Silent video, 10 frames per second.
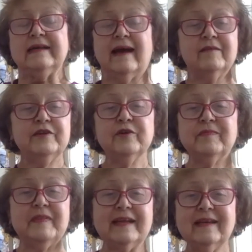
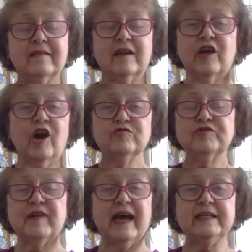that
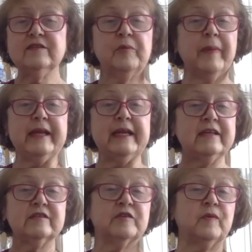goes right into my
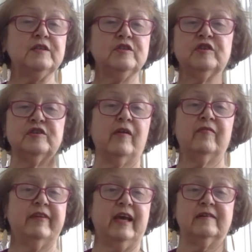next
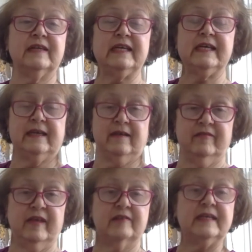question very,
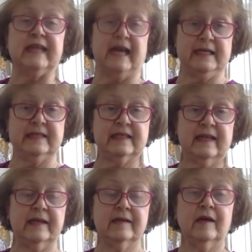very
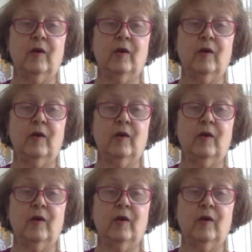nicely.